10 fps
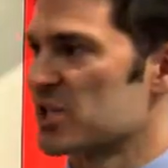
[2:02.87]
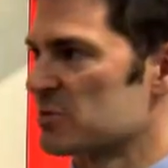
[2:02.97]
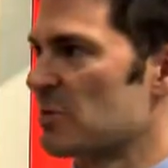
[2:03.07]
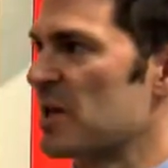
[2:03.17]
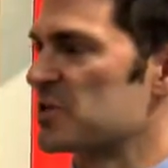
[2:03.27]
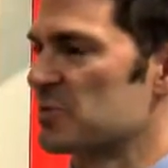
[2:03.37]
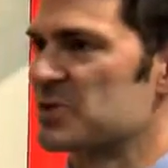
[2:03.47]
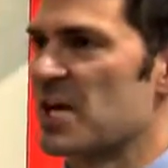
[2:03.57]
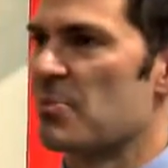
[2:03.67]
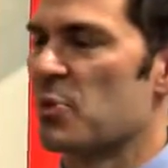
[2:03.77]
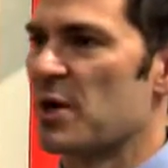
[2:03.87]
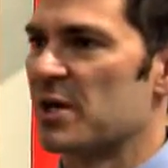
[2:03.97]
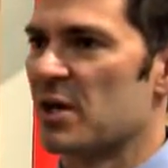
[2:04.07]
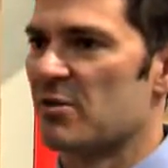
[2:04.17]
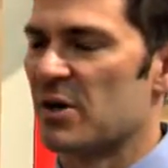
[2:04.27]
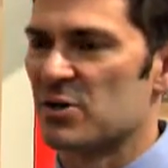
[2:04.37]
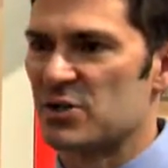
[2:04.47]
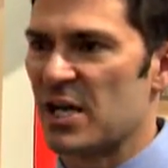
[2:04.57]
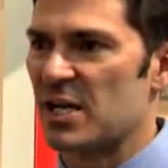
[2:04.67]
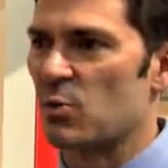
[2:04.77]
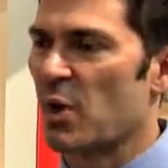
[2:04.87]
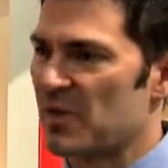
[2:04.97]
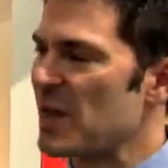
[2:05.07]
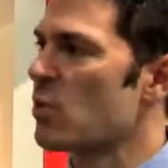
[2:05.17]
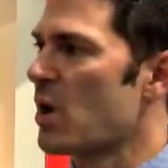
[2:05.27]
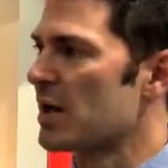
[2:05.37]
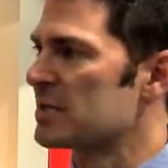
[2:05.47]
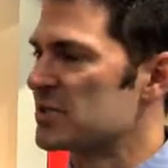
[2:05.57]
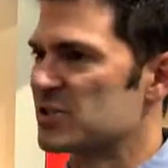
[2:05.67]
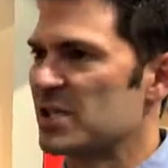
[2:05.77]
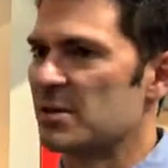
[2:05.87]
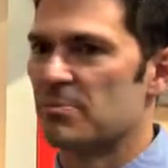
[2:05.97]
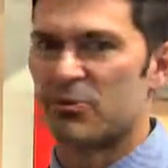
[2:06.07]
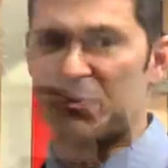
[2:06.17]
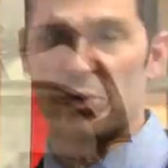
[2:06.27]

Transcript: customer base from the standpoint of understanding what they wanted to see from